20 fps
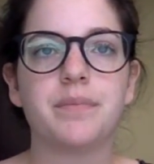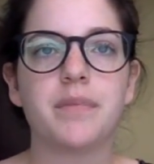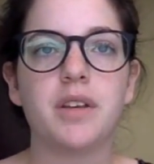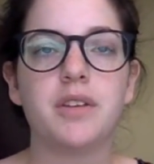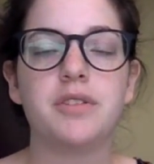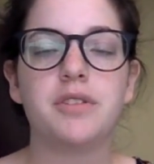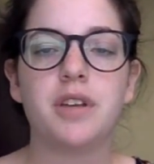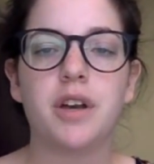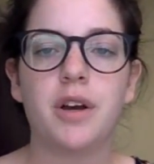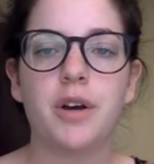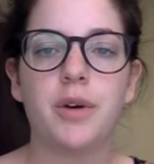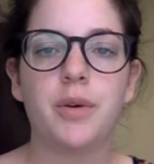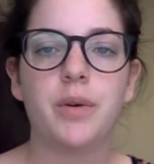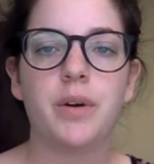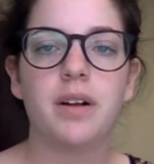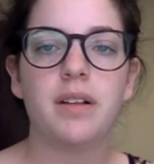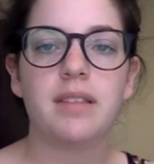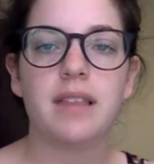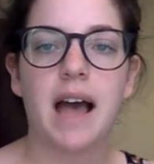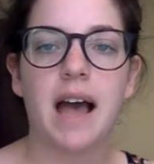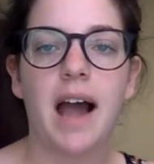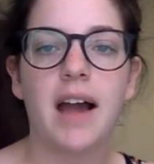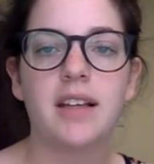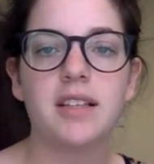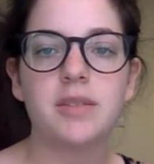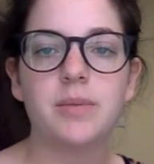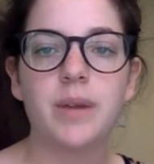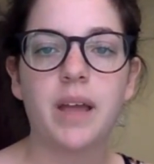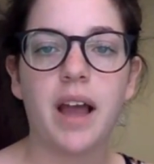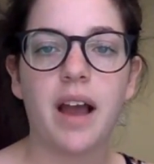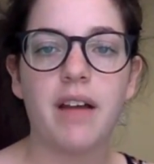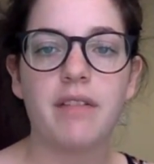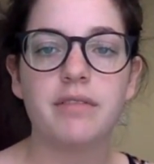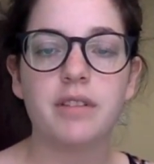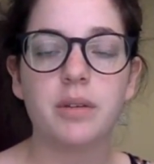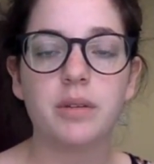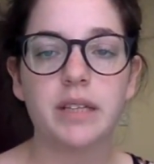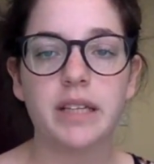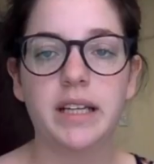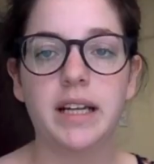So last we have
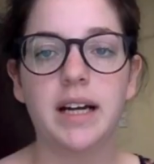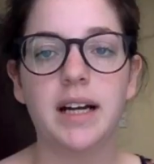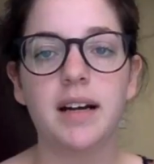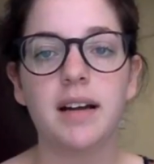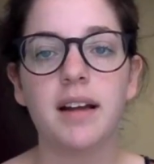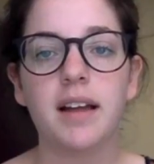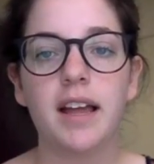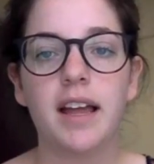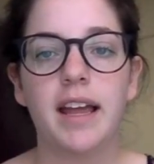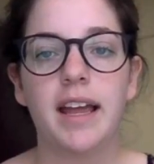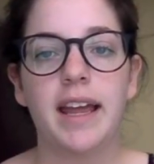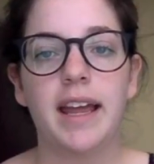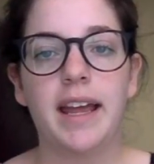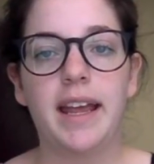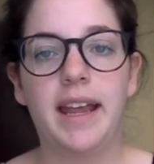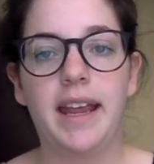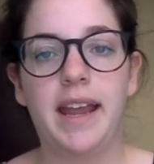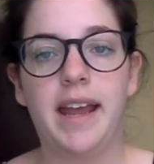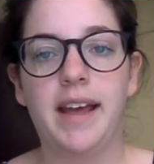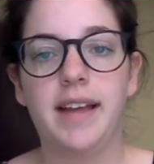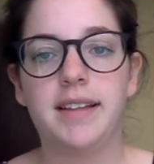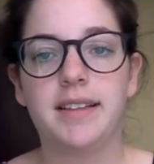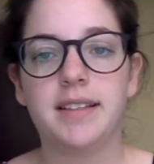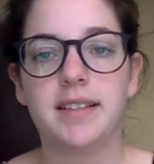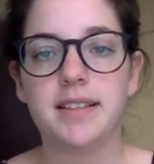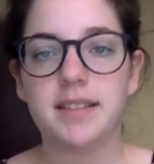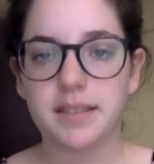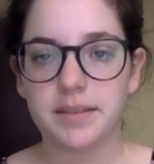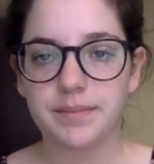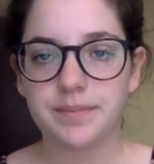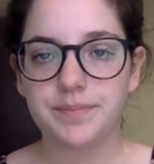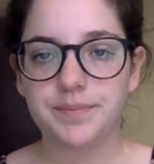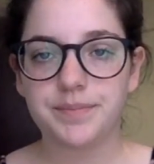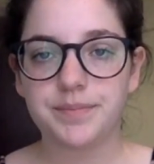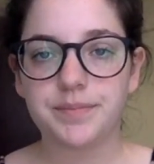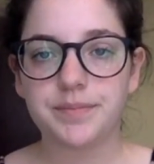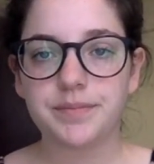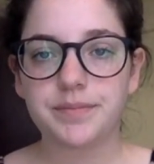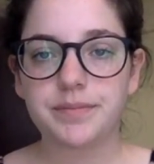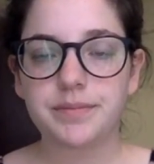Lolita, and
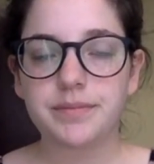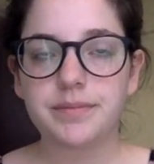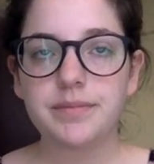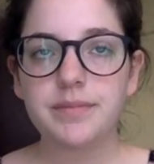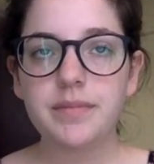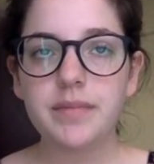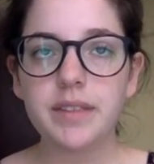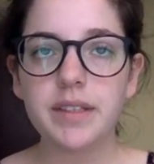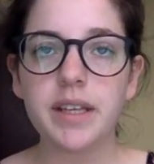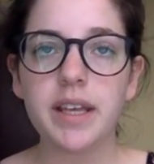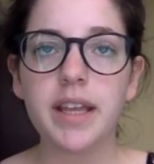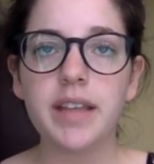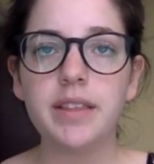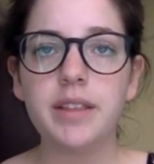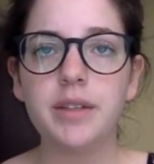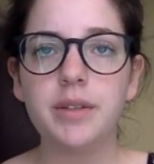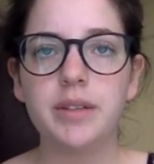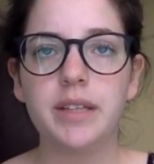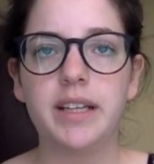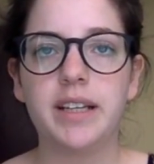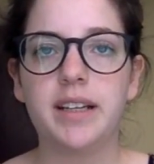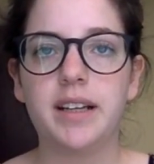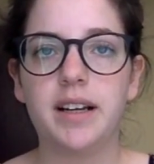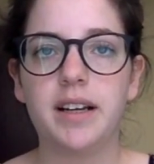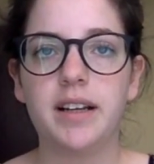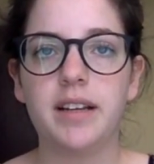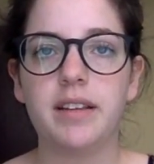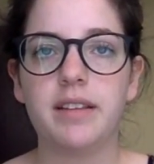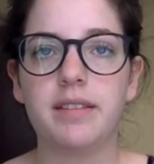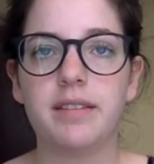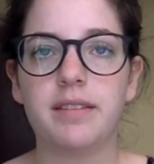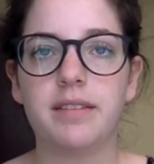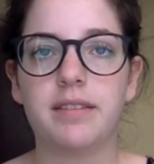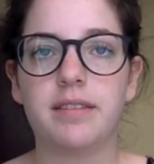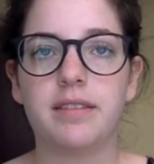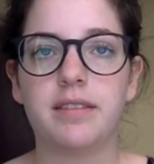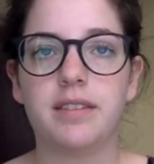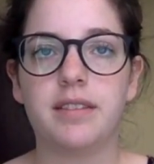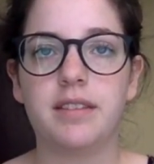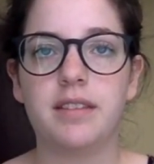in Lolita,
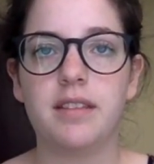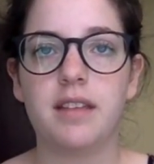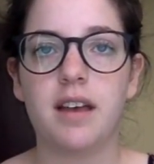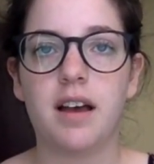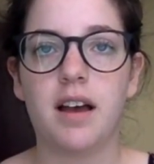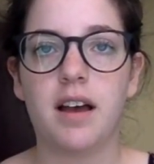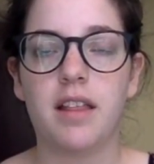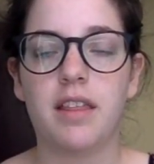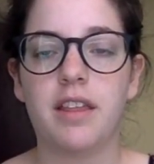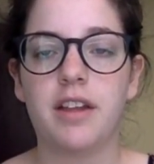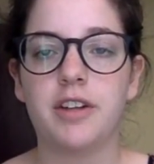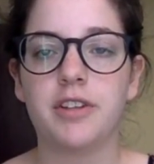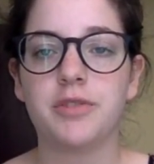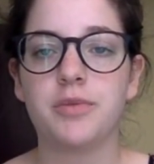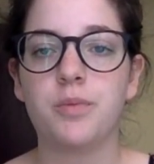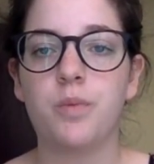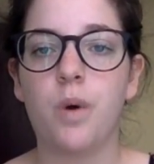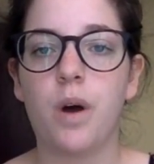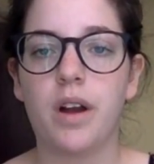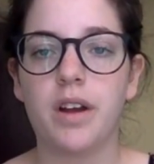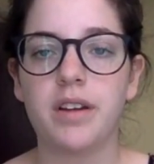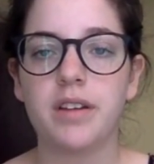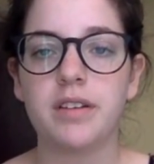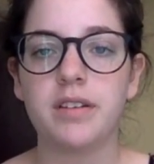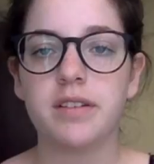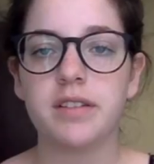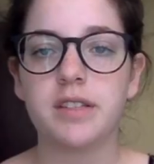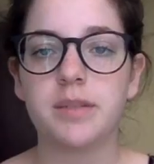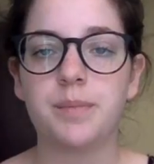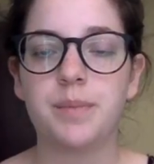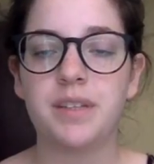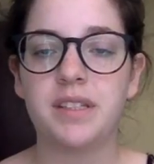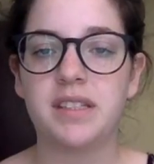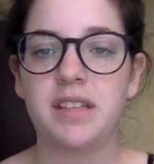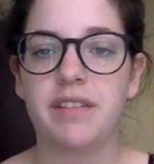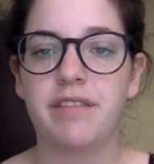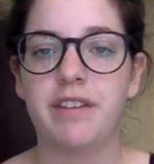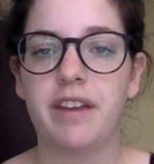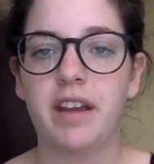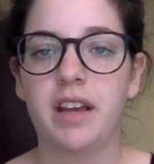there's one
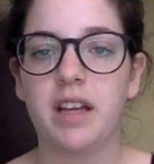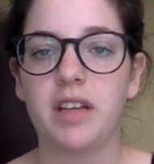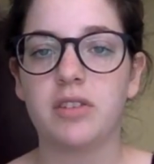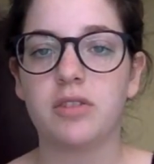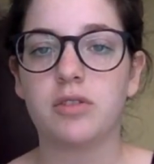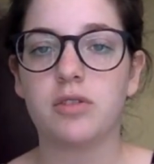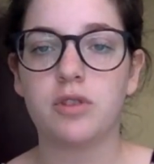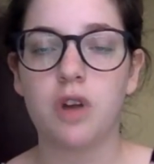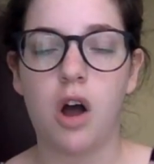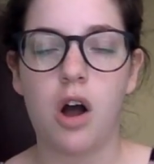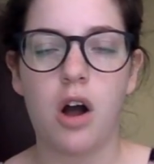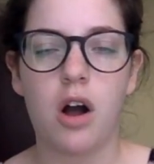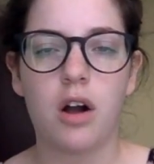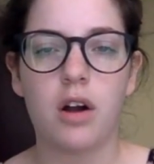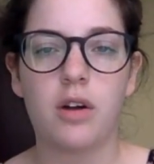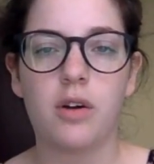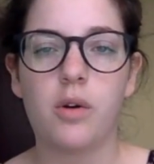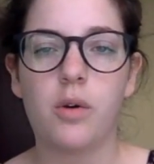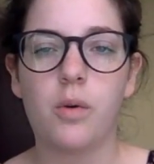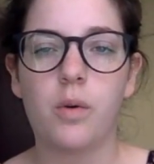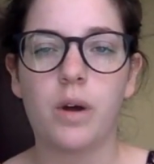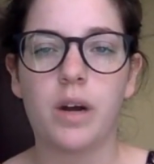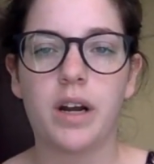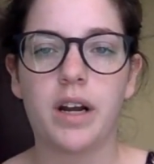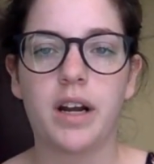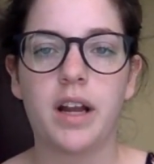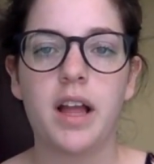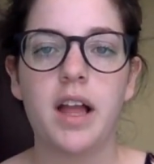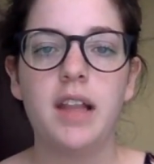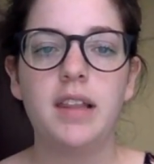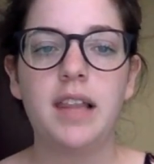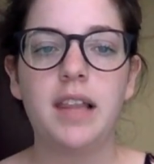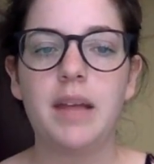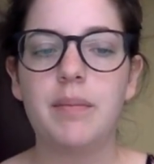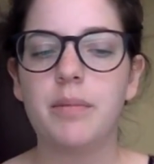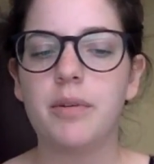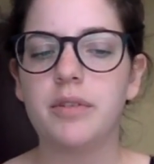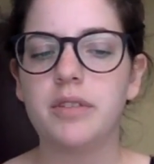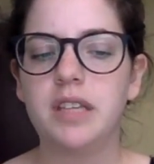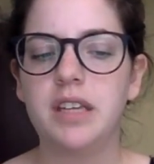specific song or
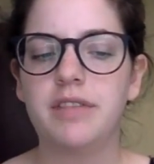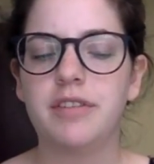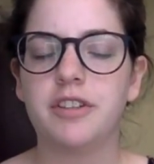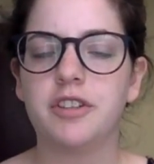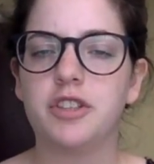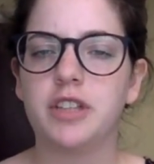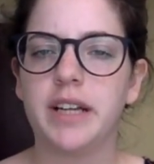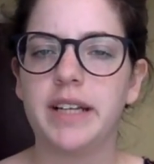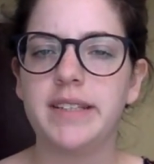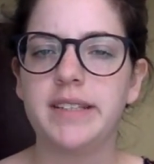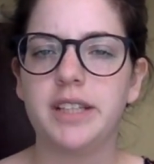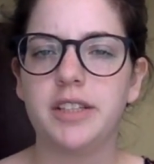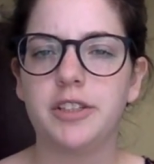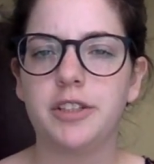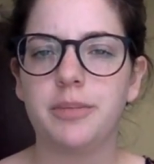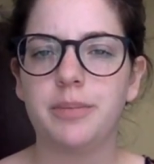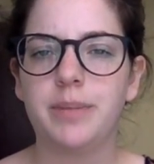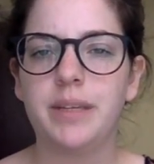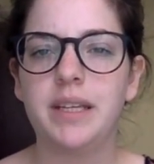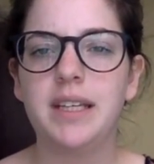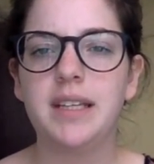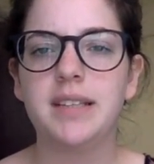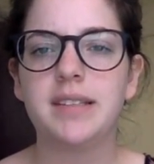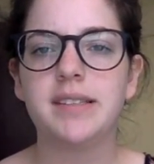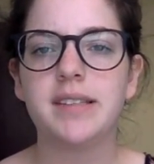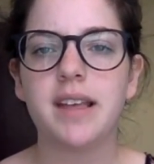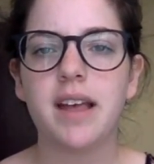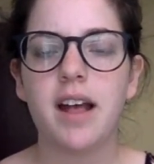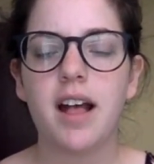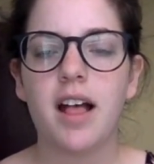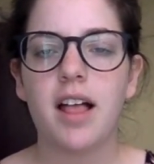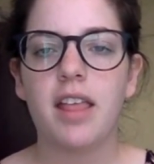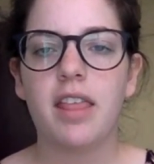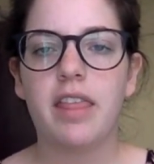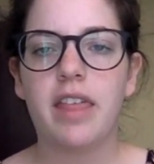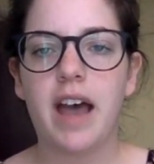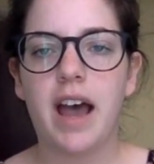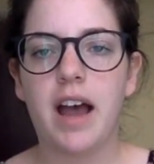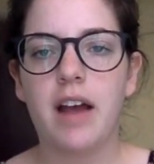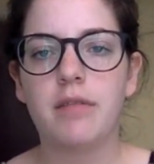leitmotif or transition piece
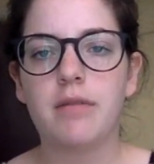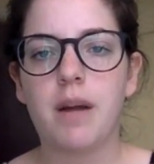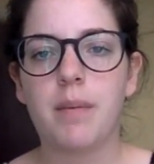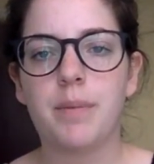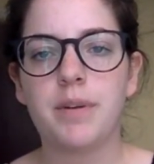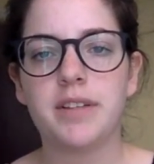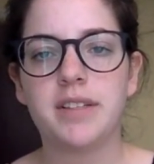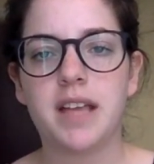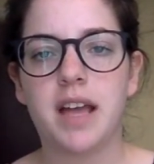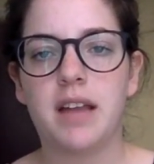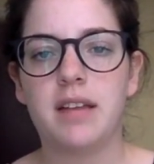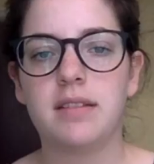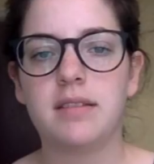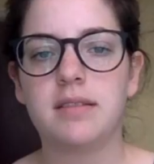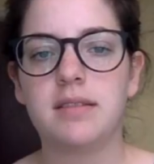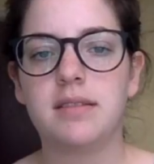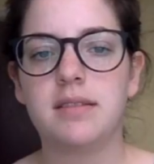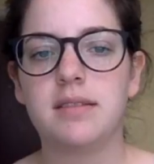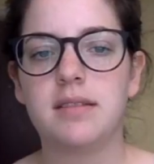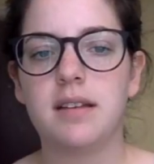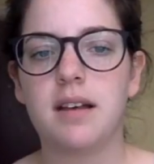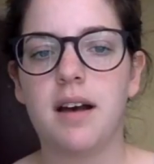that represents